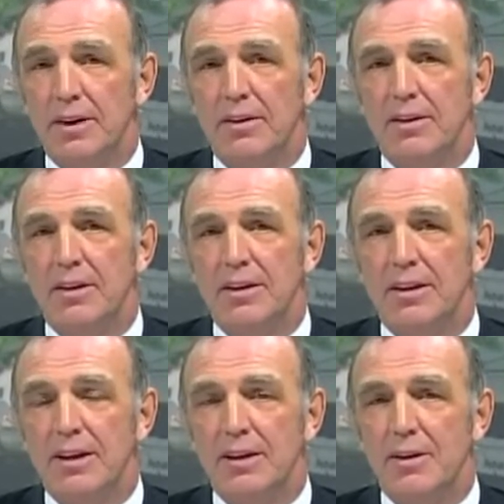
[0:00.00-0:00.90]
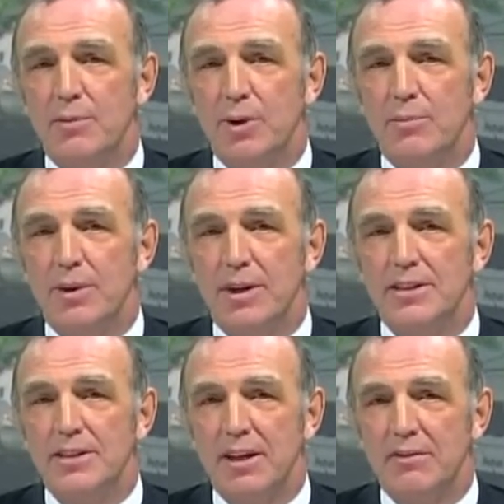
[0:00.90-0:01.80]
in the United Kingdom, we're
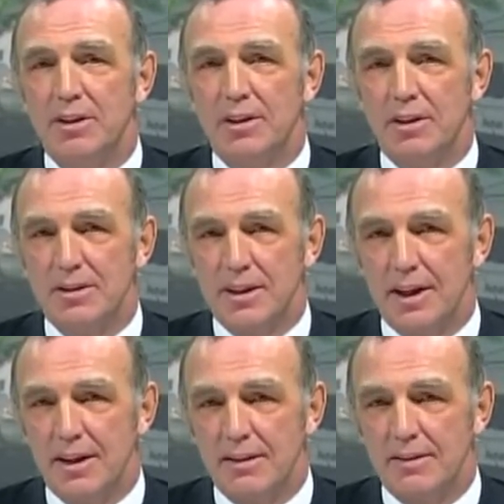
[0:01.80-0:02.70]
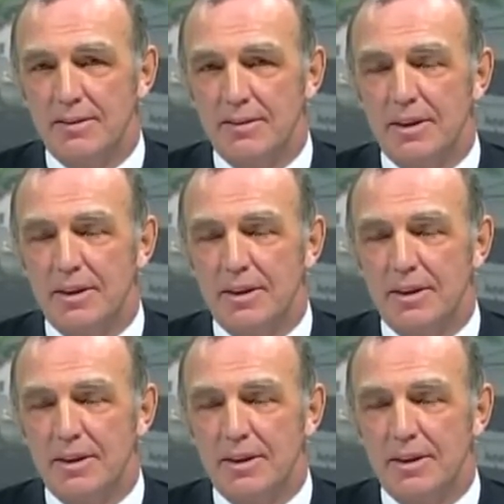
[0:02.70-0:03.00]
paying $7 a gallon.